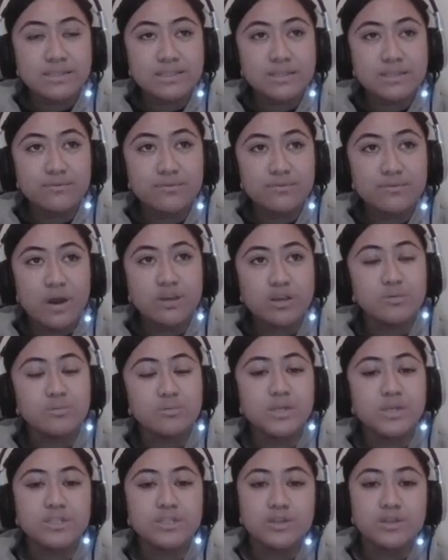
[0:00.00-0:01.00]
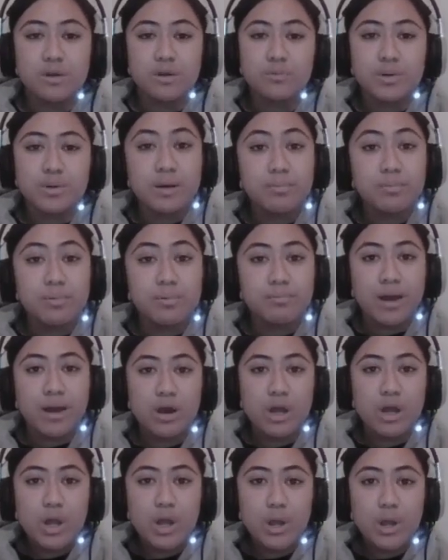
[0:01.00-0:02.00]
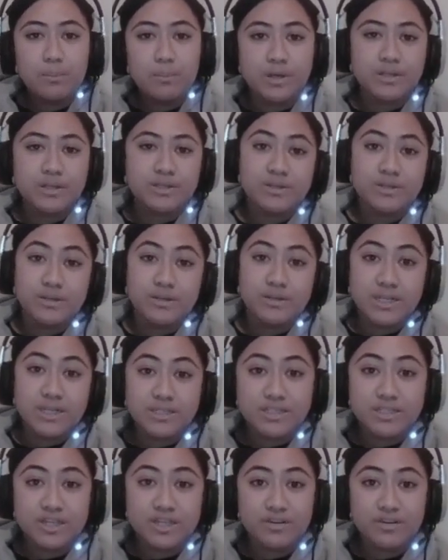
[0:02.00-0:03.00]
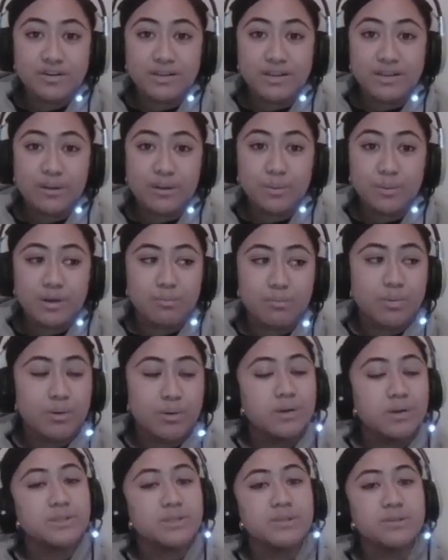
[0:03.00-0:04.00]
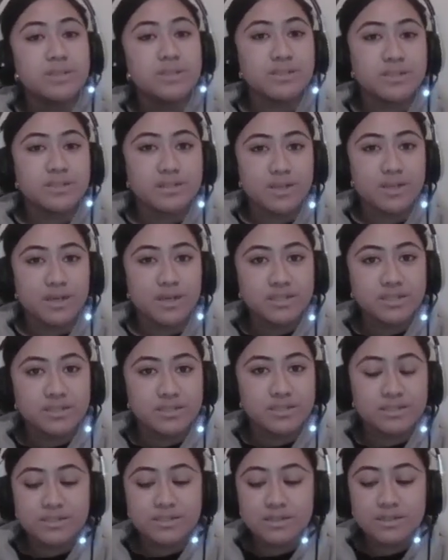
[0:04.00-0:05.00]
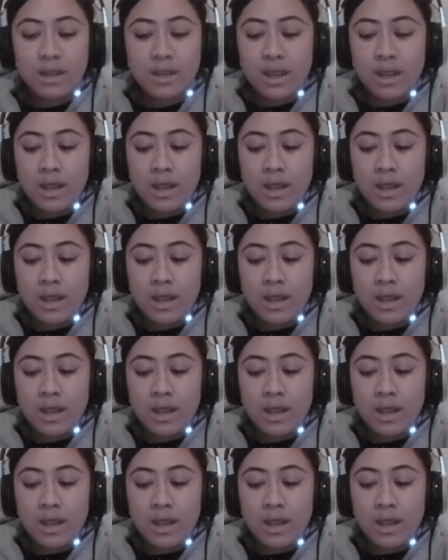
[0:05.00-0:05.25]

easy for our community to open up about, but it's so necessary that we are put into these discussions.